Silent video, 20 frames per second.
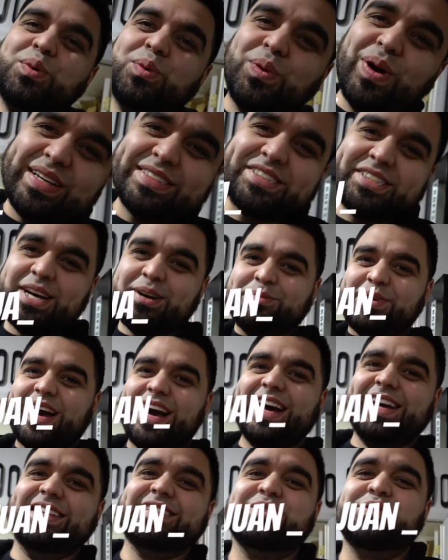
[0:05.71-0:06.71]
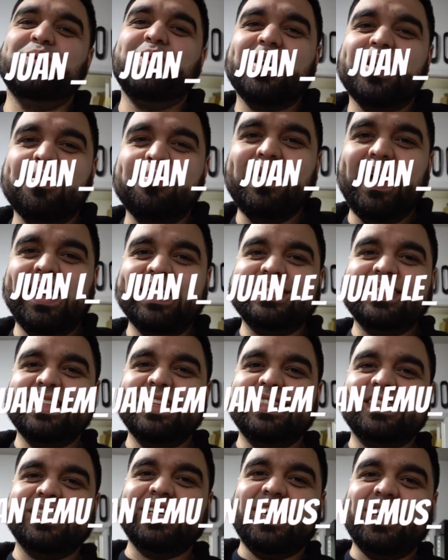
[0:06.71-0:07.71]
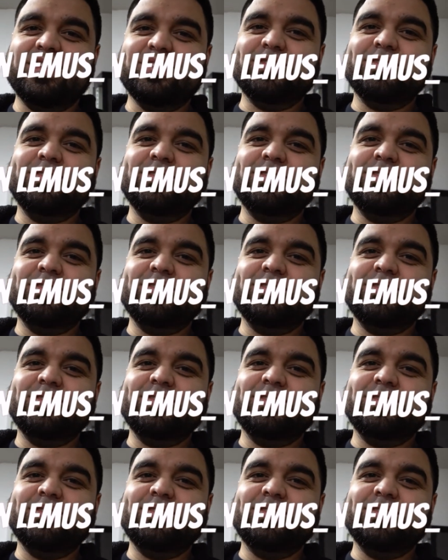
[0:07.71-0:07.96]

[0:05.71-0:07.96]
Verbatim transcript: What's up guys and welcome back to the channel.